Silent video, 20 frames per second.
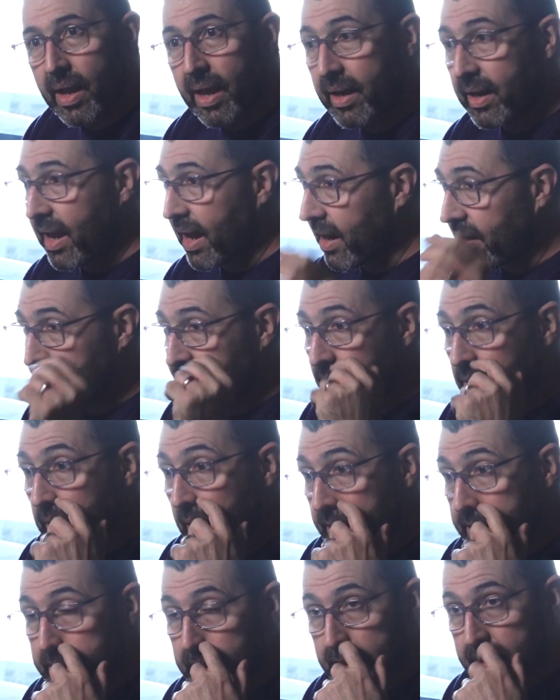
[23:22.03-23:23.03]
and if you
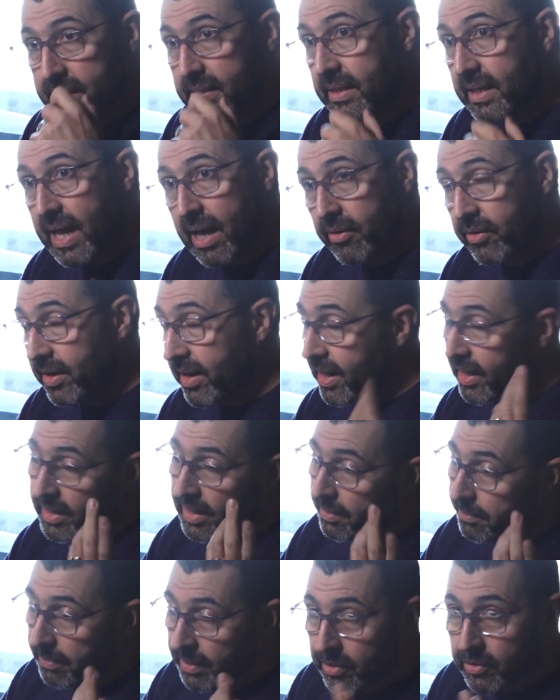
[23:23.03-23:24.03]
like to listen louder, you got to
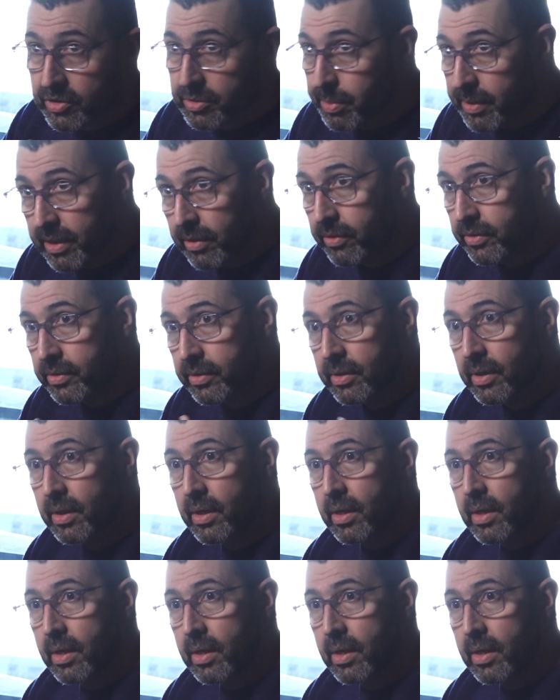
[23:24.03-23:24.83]
get bigger speakers,